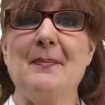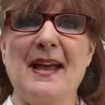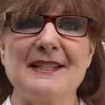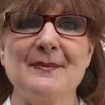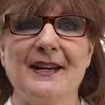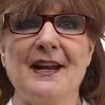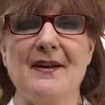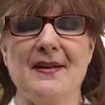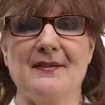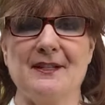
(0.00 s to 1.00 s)
best money
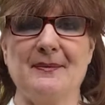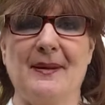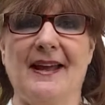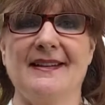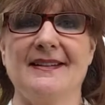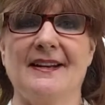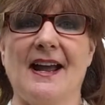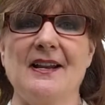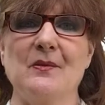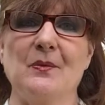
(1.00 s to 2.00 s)
I've ever spent that
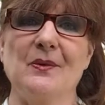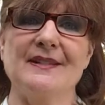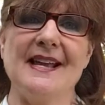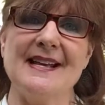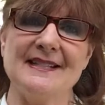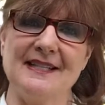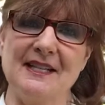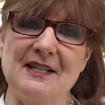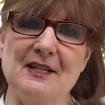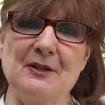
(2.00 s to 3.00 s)
I was
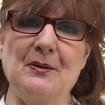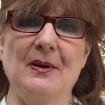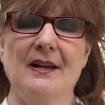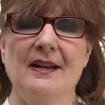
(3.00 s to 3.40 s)
hesitant to